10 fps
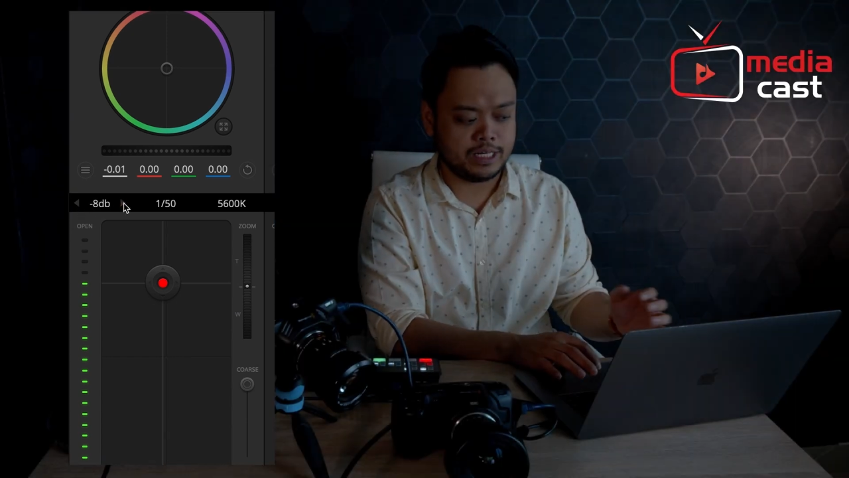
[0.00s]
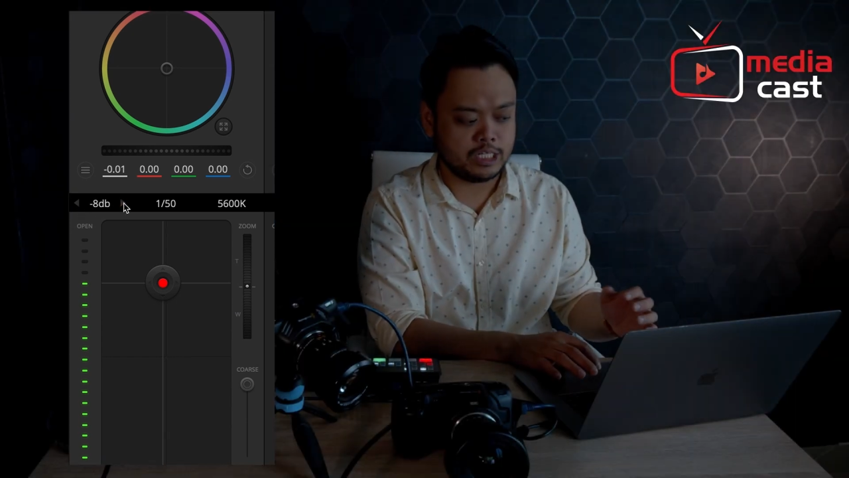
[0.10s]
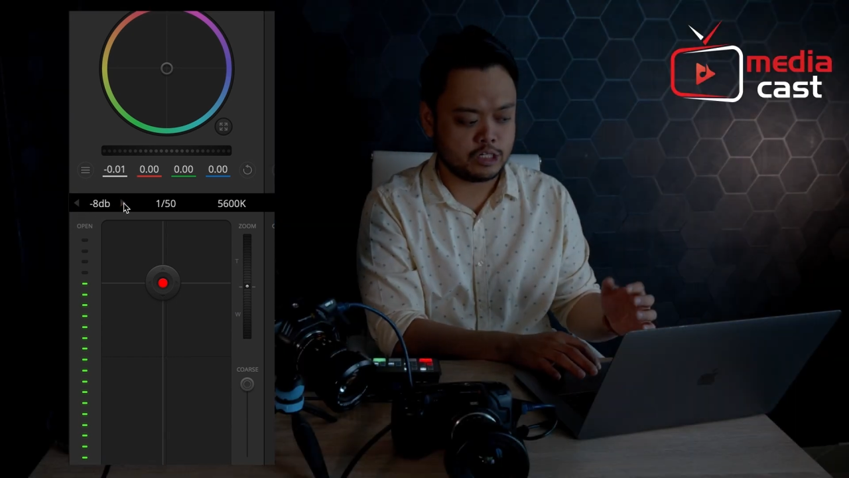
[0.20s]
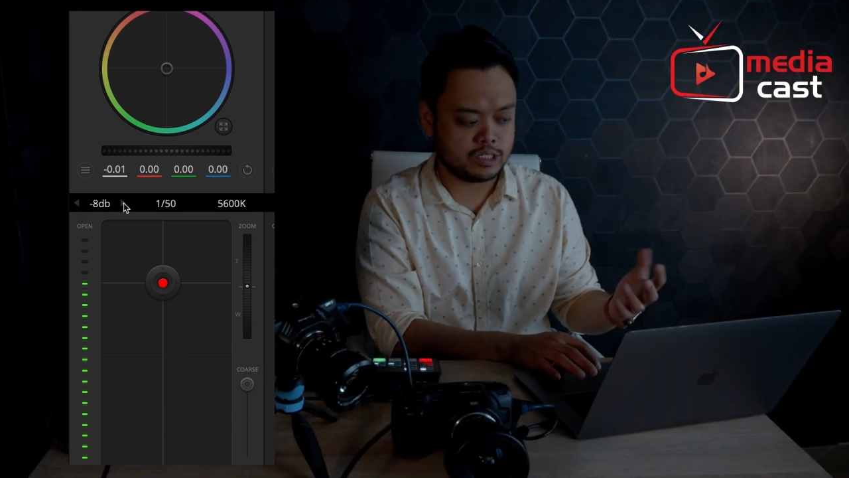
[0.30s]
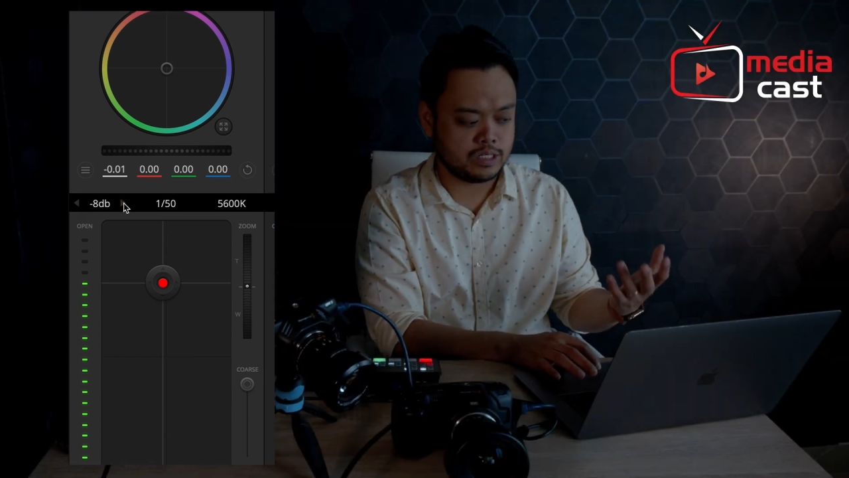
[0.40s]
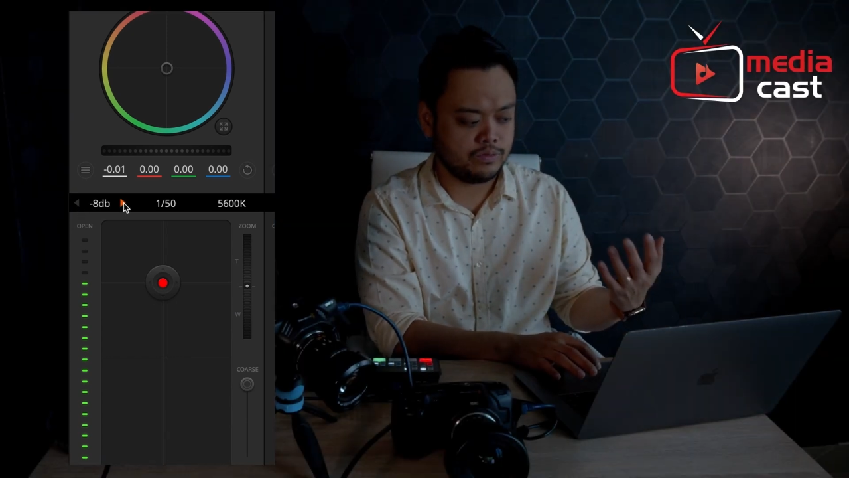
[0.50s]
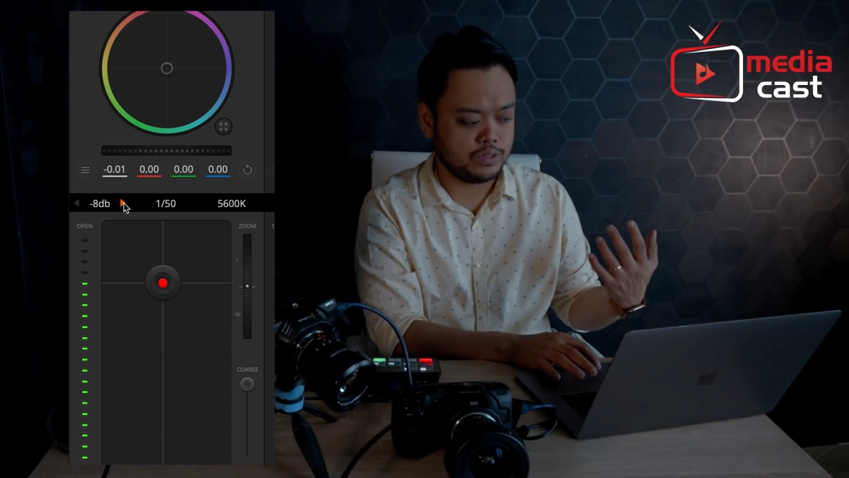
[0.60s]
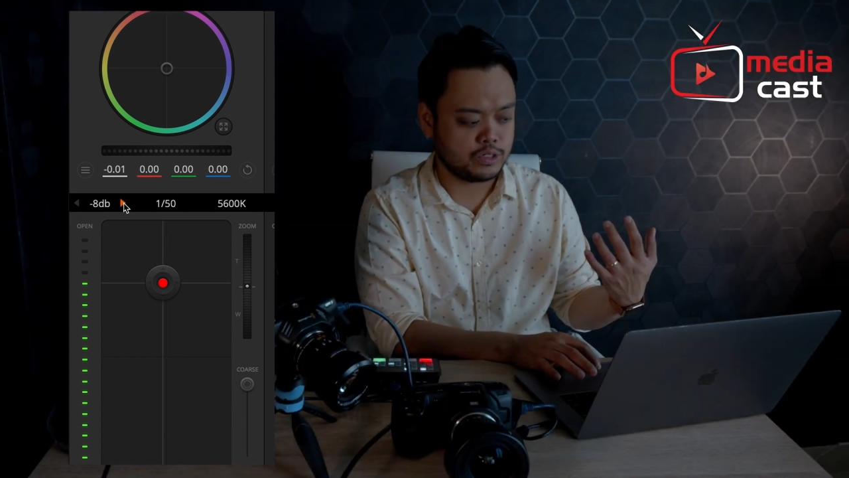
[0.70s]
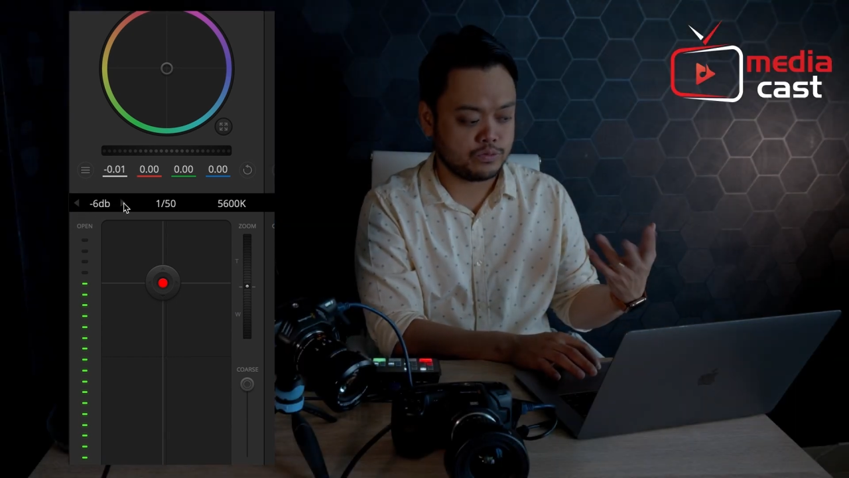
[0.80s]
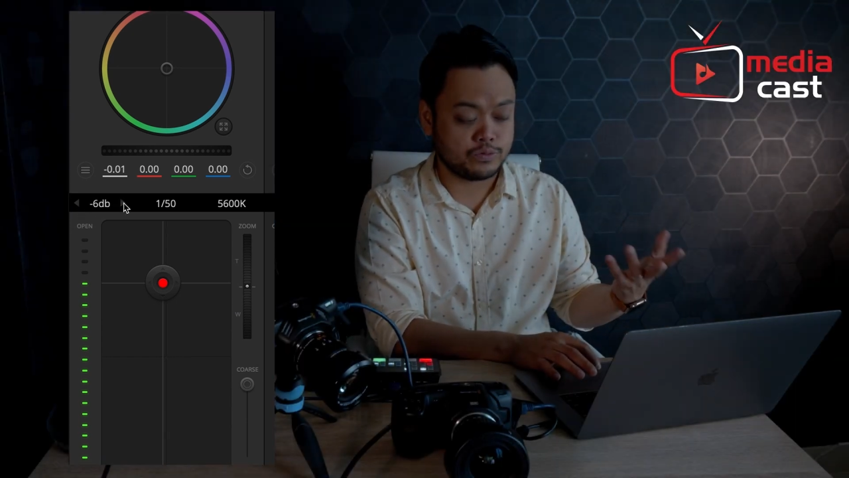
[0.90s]
interesting
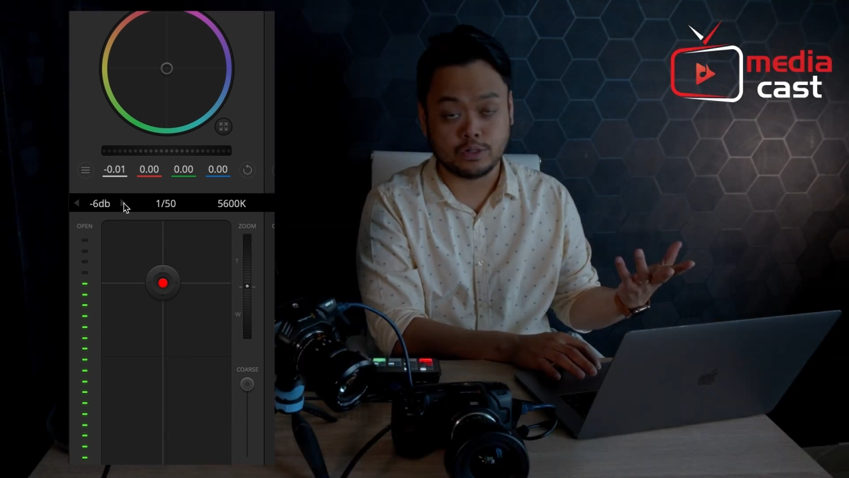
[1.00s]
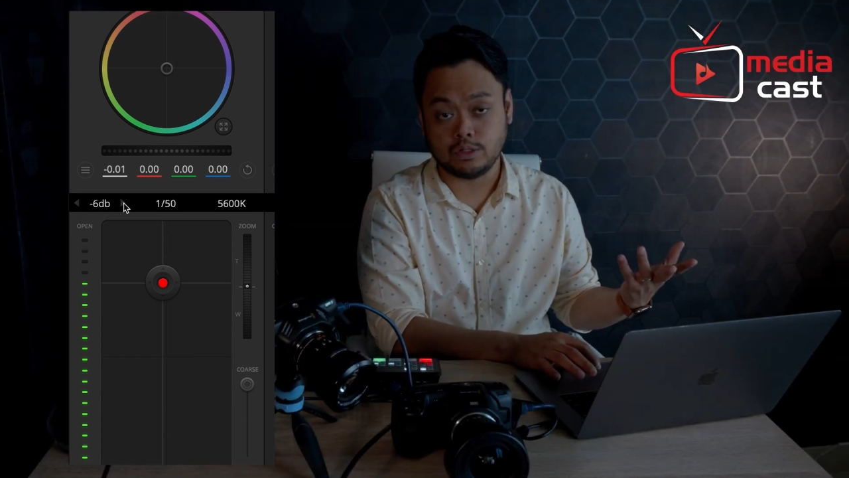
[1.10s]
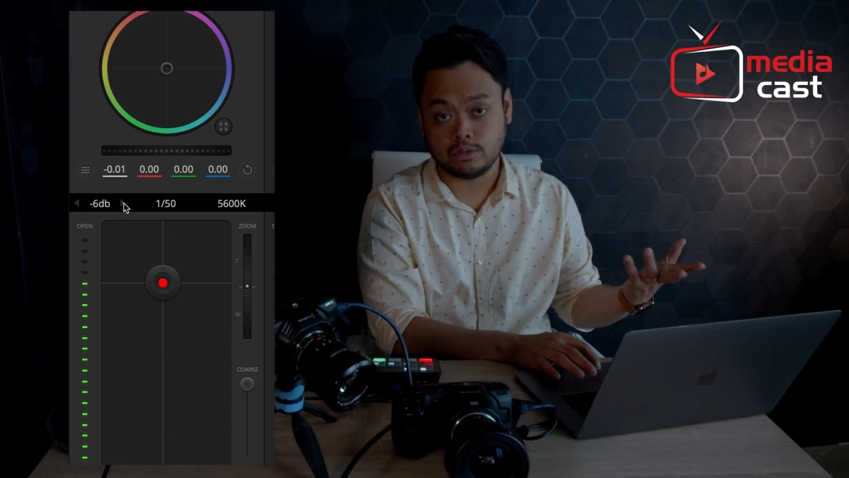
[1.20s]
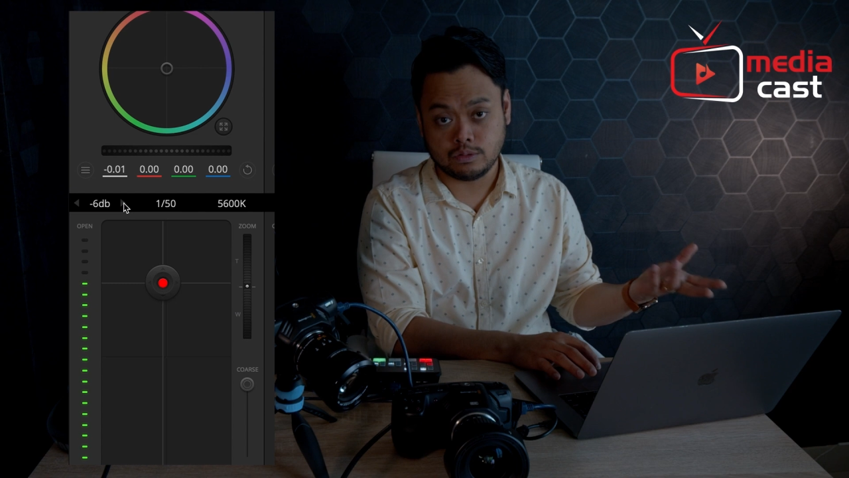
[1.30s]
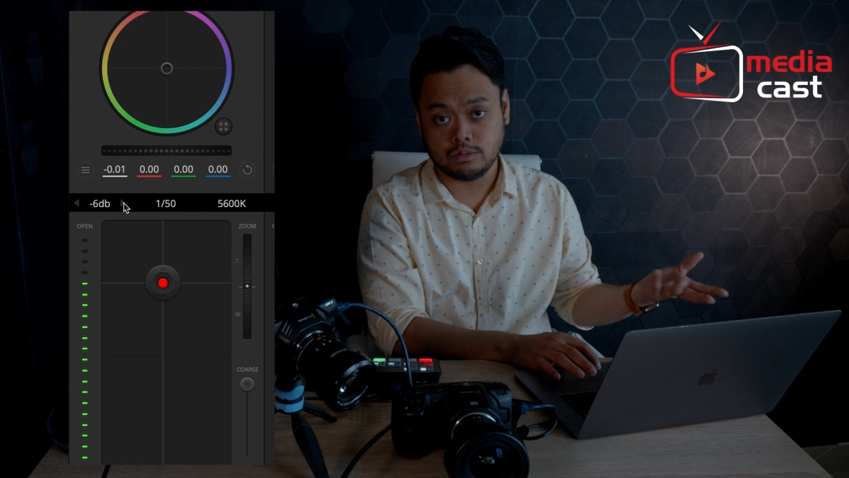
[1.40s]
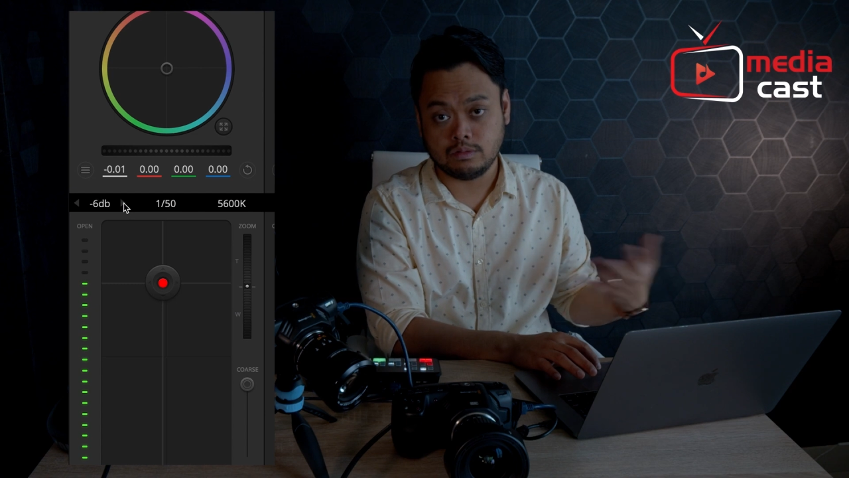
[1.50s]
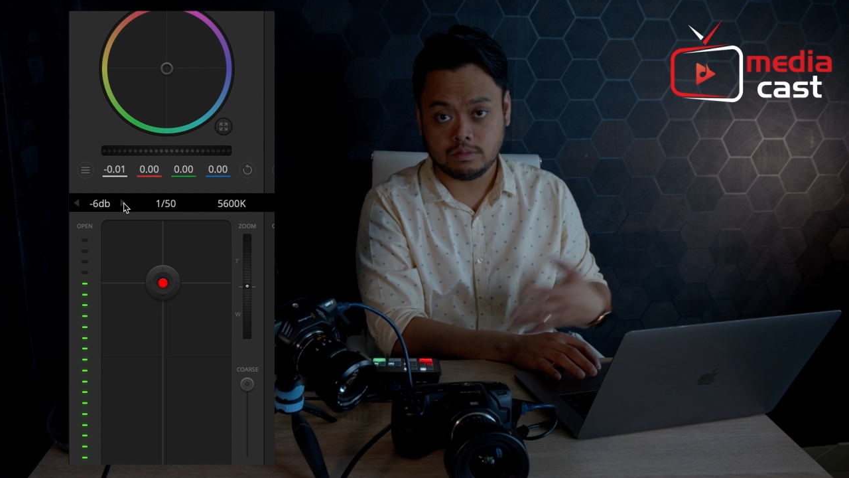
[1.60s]
feature for you to,